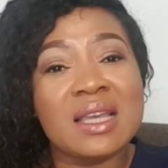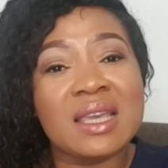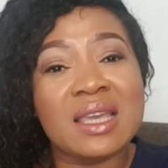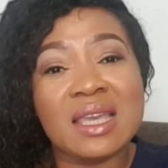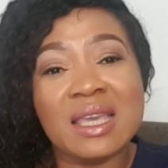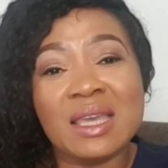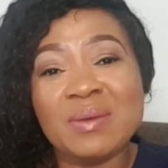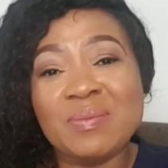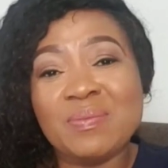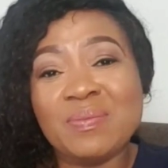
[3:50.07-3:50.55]

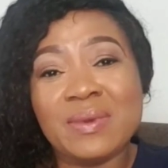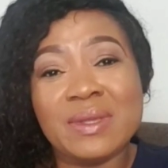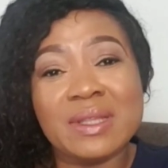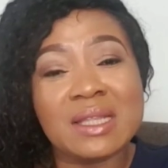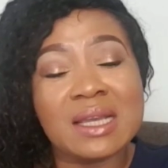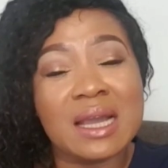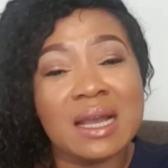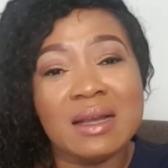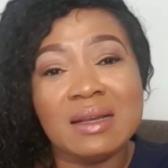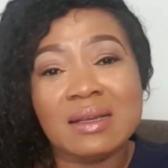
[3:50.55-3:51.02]
Keep
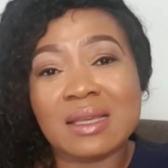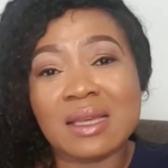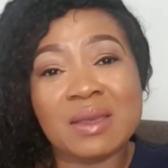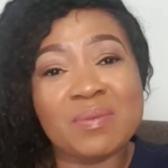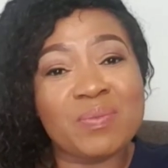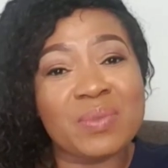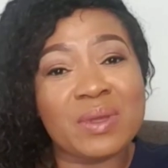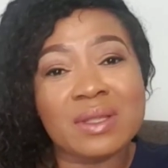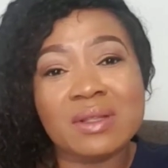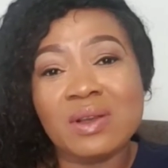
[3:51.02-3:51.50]
it
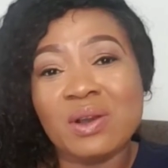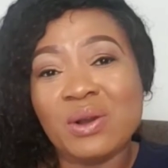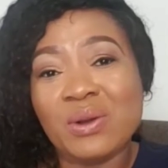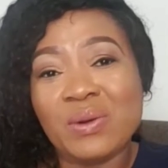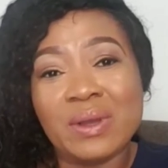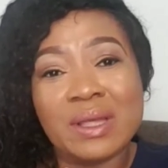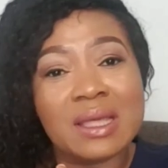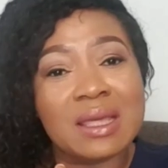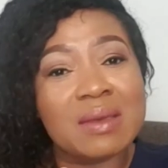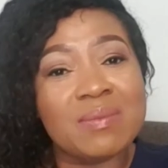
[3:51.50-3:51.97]

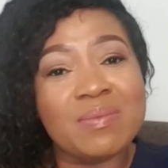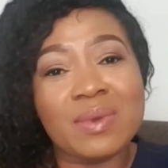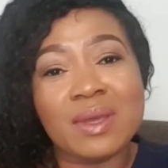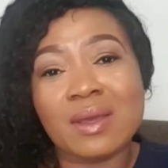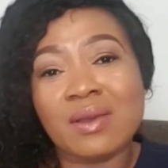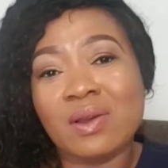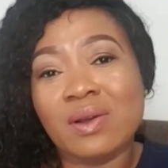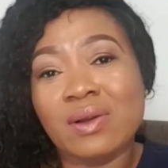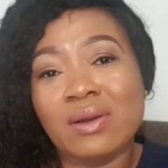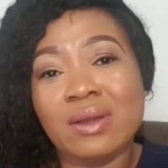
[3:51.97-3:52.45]
going. Keep
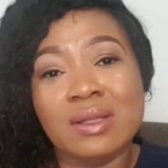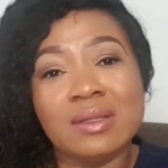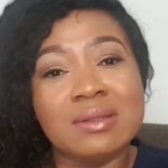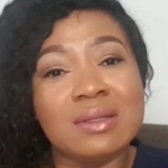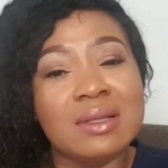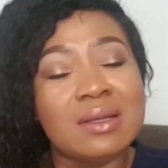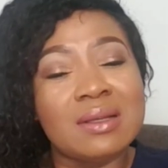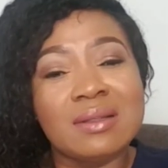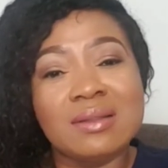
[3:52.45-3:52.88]
it going.